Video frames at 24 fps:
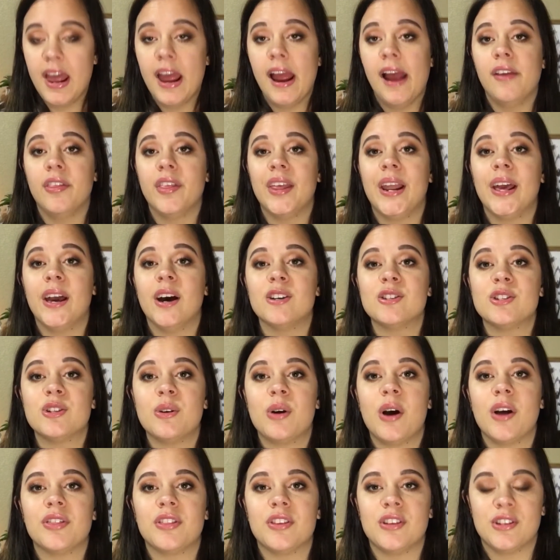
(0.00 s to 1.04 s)
And then I also
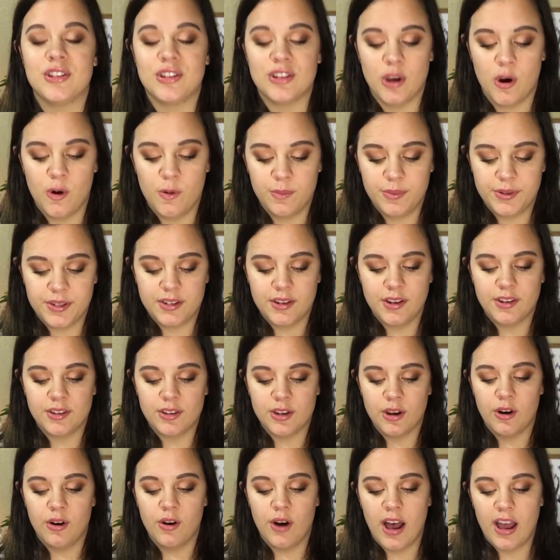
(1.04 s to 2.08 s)
got the soaps.
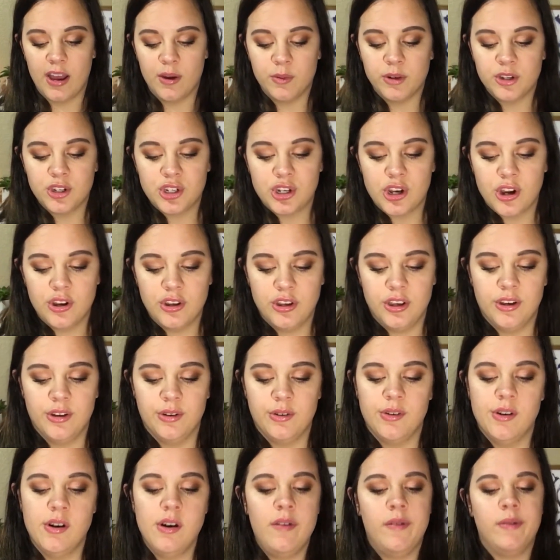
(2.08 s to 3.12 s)
So I will show
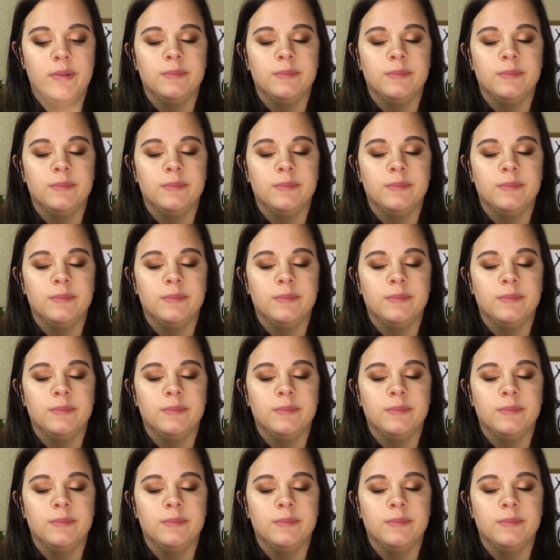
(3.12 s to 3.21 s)
you.